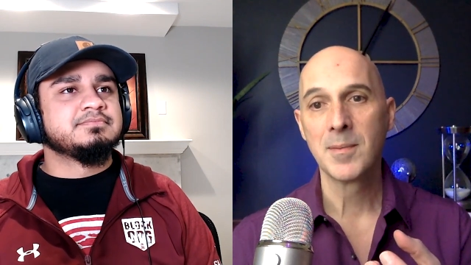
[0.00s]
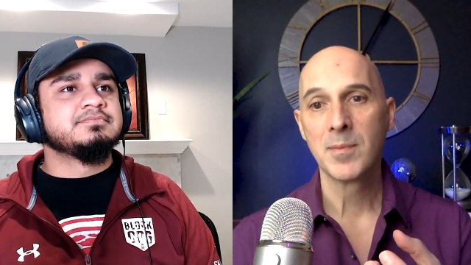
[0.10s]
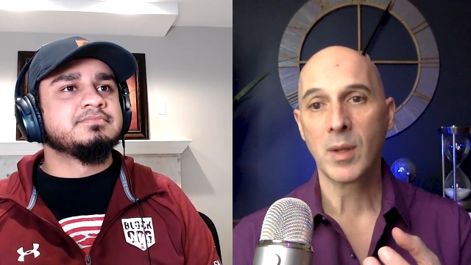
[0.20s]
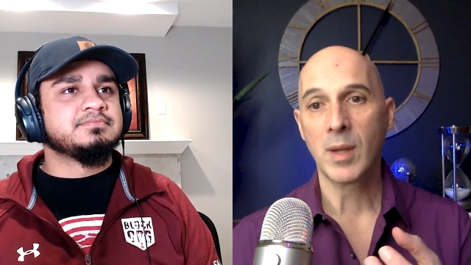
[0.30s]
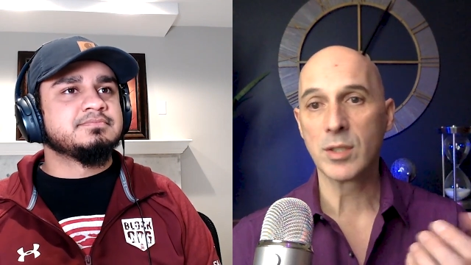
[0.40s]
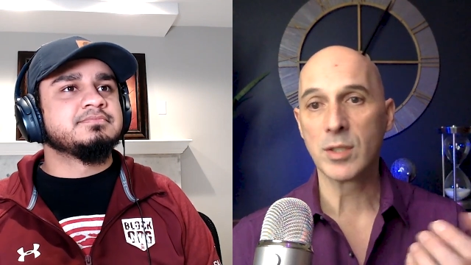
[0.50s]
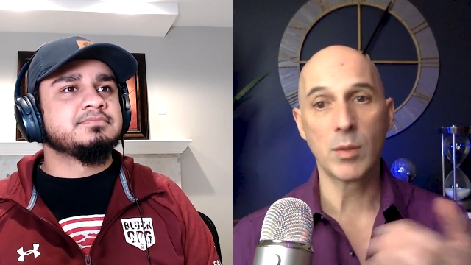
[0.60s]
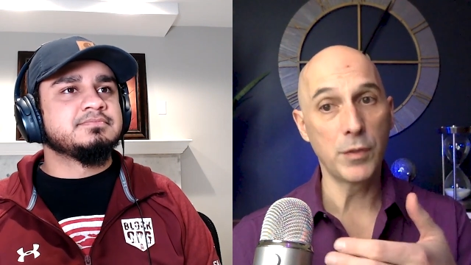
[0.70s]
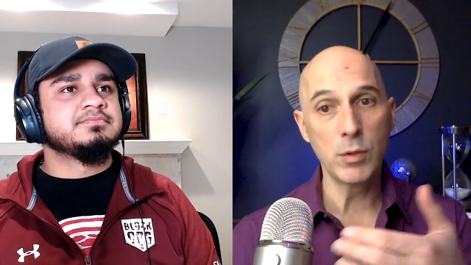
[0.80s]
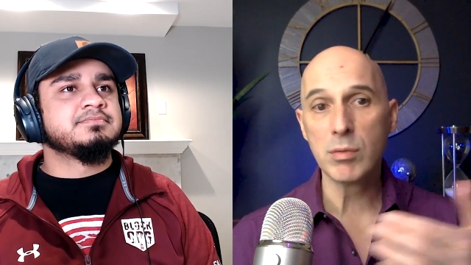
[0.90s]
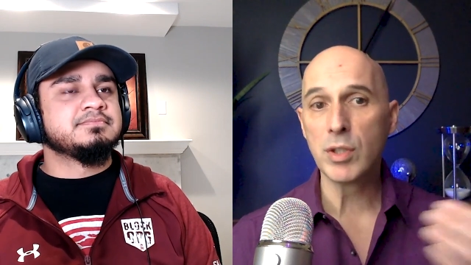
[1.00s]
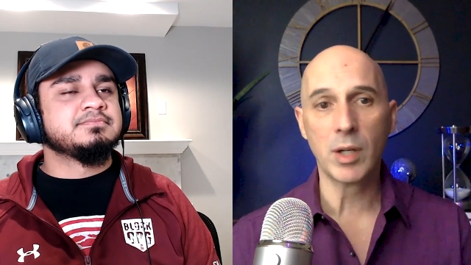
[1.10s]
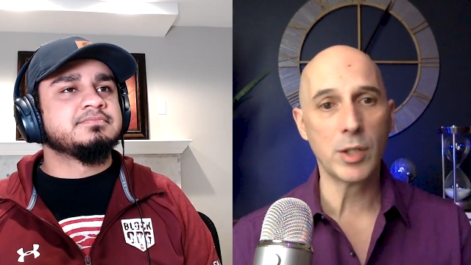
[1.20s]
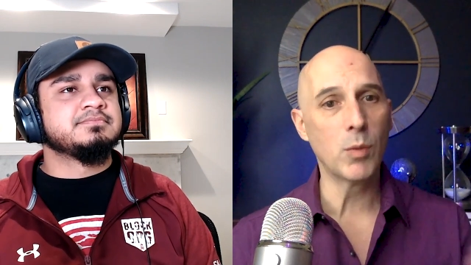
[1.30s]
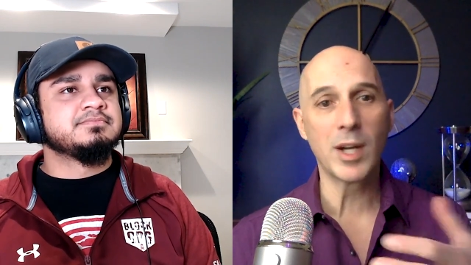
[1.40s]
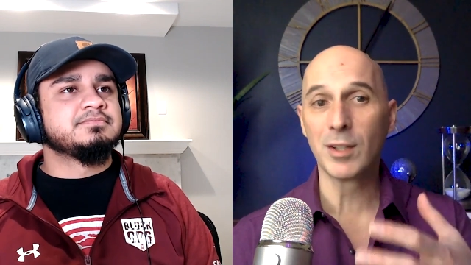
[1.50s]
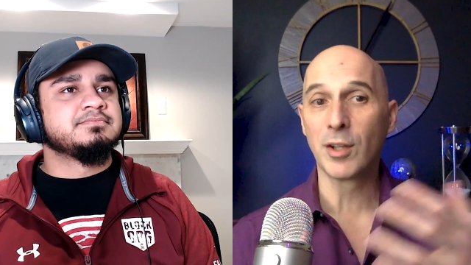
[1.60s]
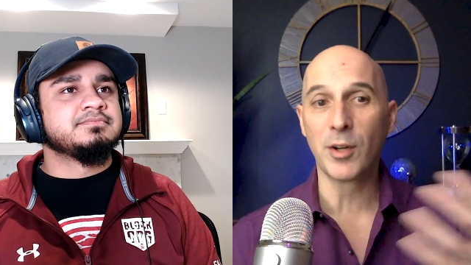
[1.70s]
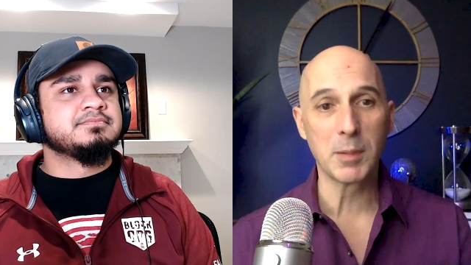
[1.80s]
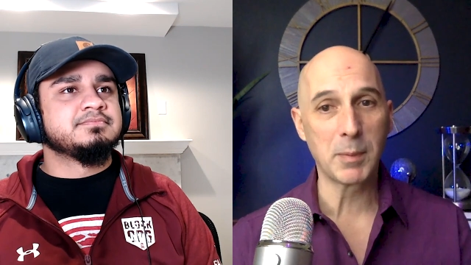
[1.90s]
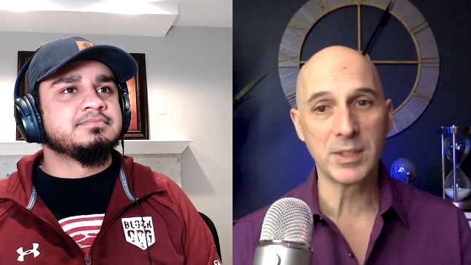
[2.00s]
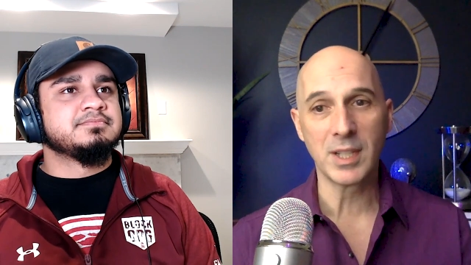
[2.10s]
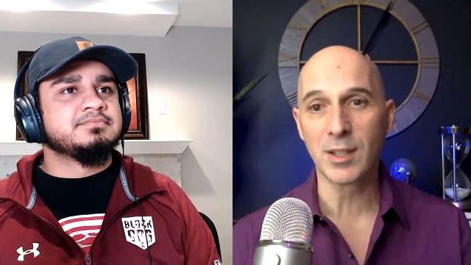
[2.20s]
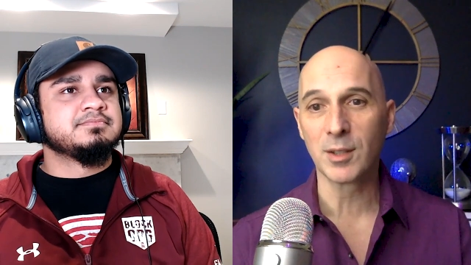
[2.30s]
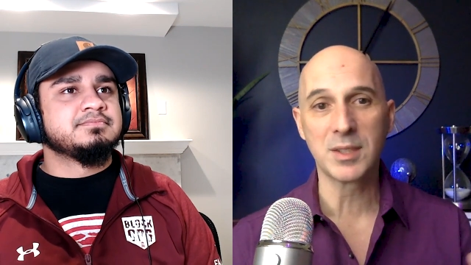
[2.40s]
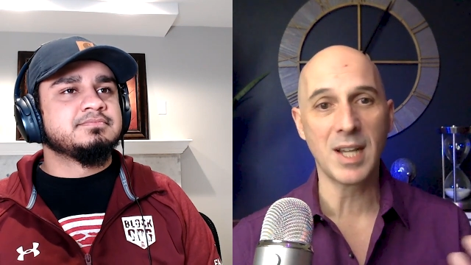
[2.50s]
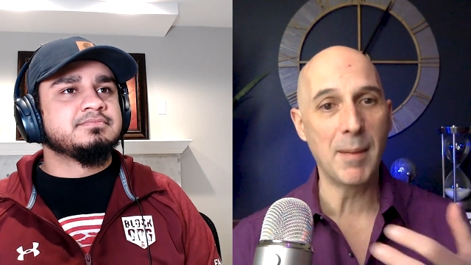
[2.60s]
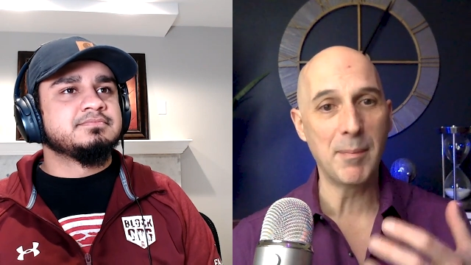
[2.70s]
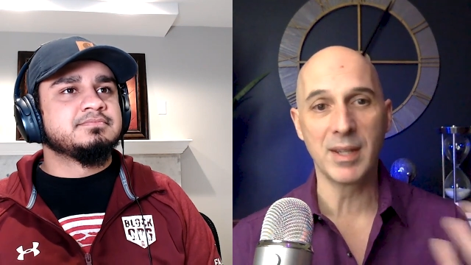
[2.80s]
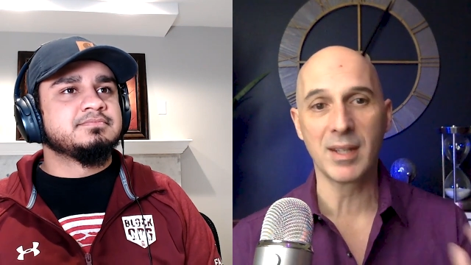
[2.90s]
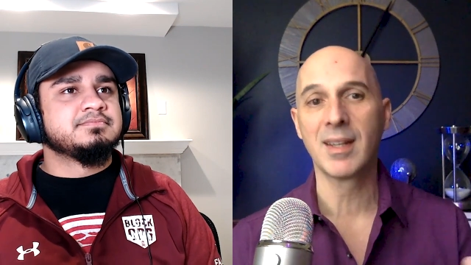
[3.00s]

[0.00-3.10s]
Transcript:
Speaker 1: Okay, so if you you know you want to learn a particular topic,